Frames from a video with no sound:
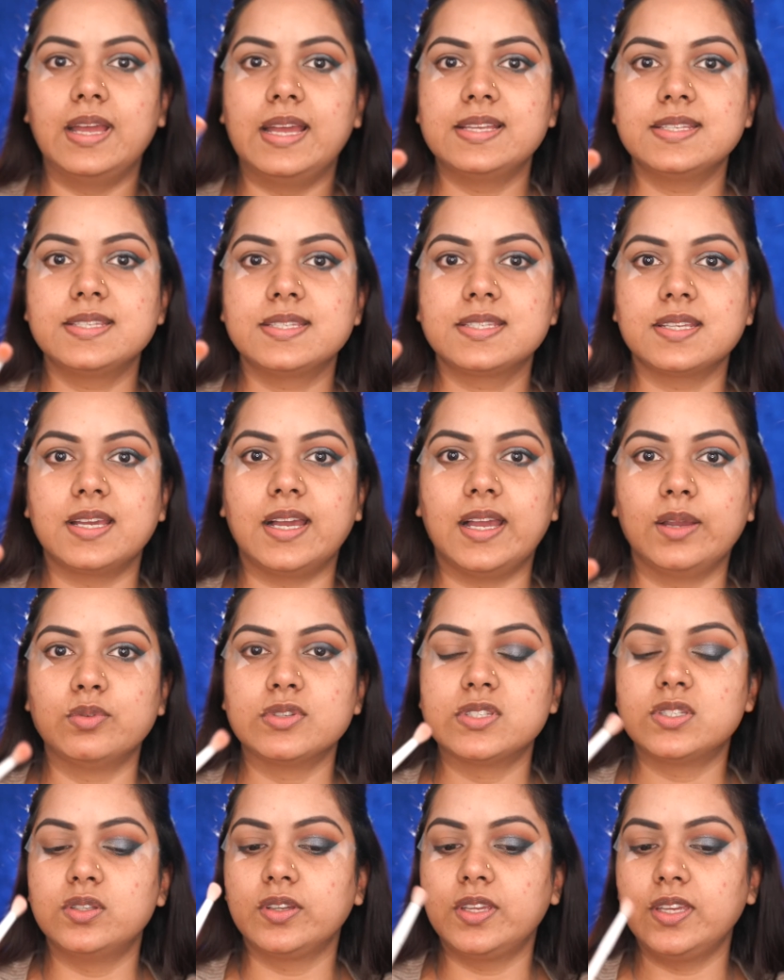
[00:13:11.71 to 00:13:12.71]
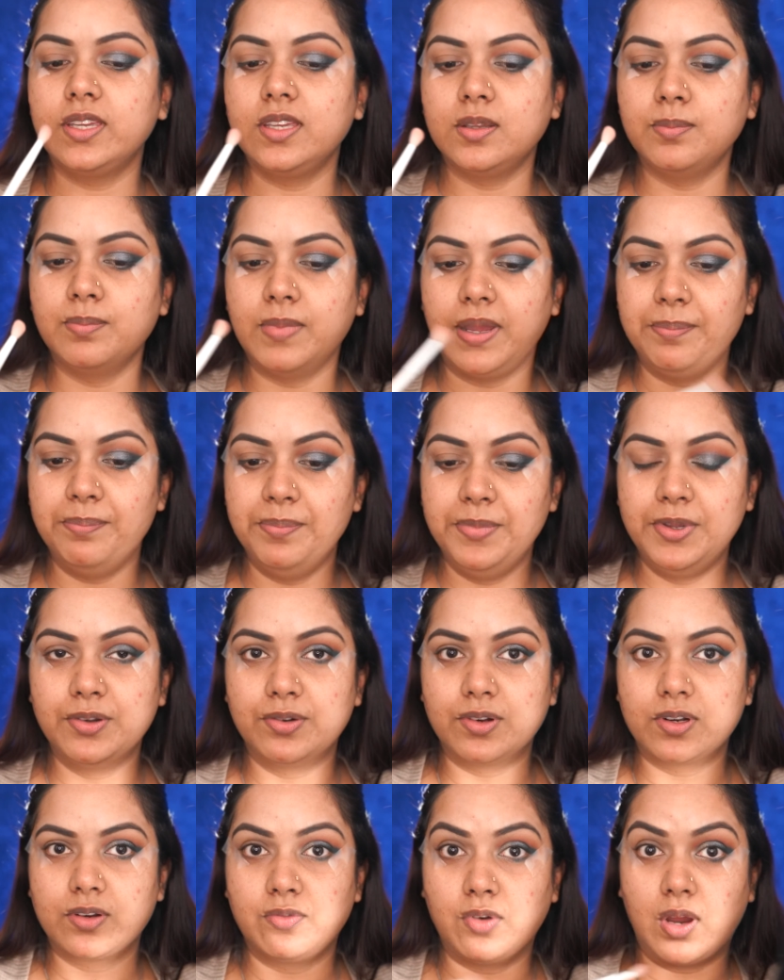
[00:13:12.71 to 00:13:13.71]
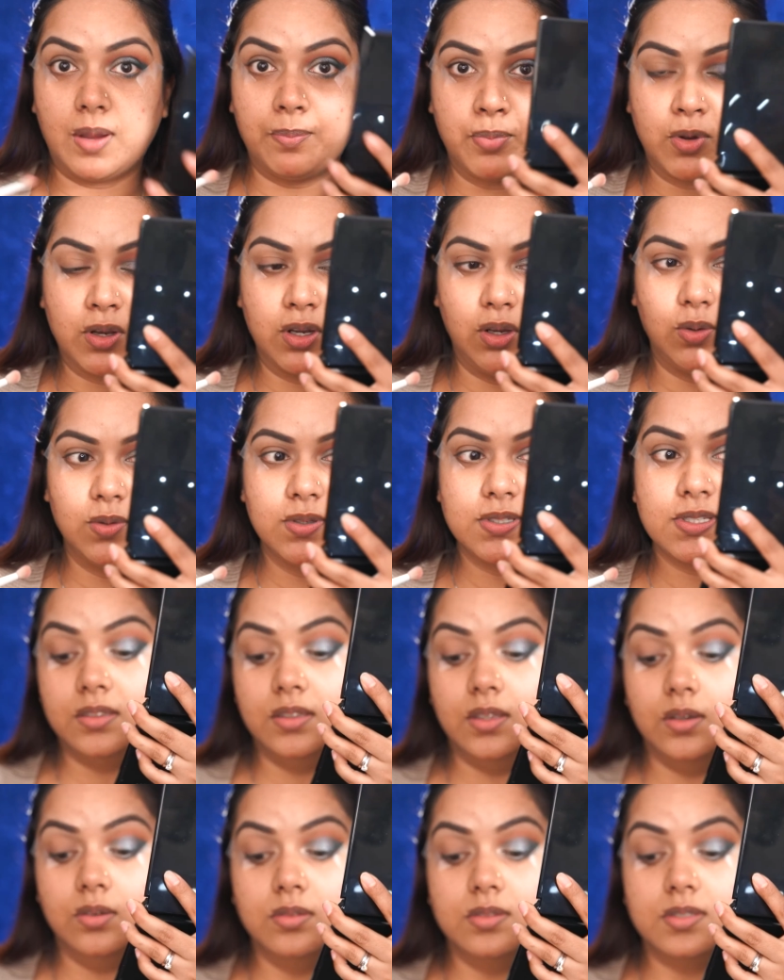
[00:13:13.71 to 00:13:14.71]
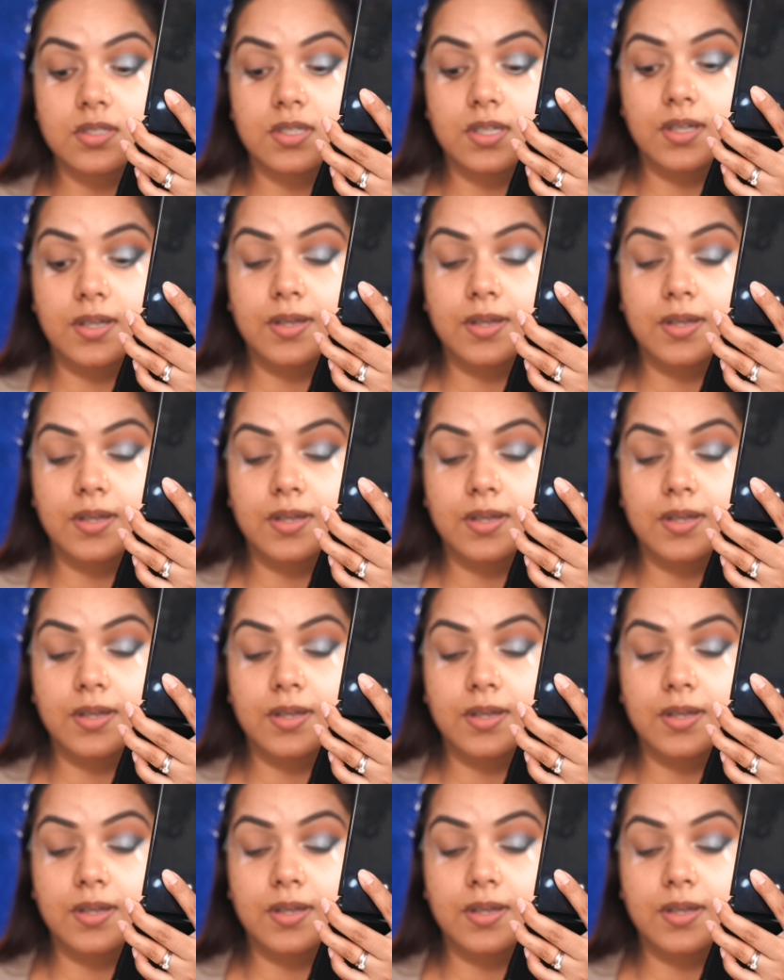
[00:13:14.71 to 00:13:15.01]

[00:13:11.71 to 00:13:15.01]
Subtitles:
as I was looking in my mirror up close, those